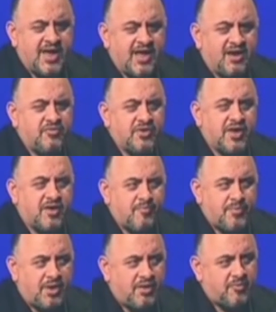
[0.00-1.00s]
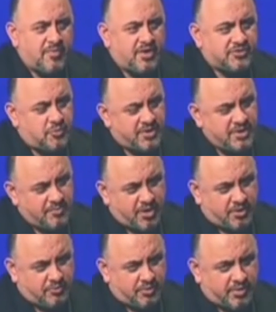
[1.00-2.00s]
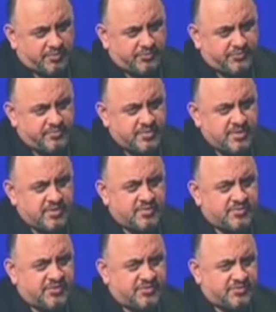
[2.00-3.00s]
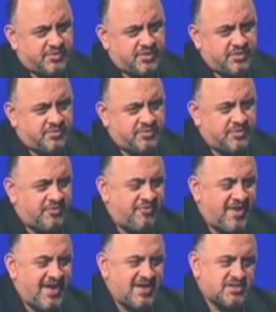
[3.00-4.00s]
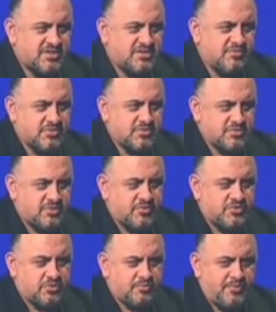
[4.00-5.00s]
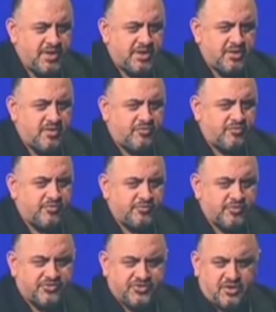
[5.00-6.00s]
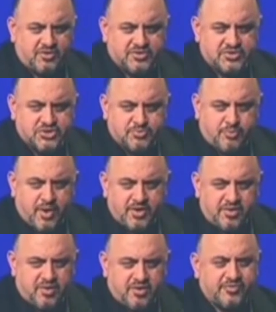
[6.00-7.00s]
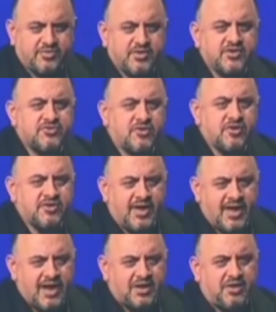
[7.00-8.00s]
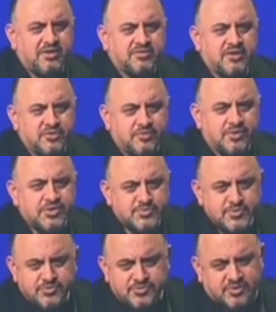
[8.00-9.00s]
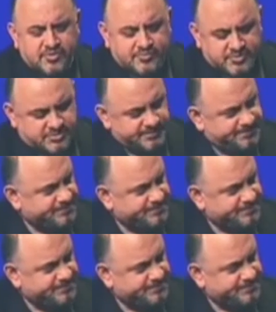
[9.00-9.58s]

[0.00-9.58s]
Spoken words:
And if you get above about 20 microns, the facets of the surface are big enough for cells to spread enough that they start to act like they do on a smooth surface.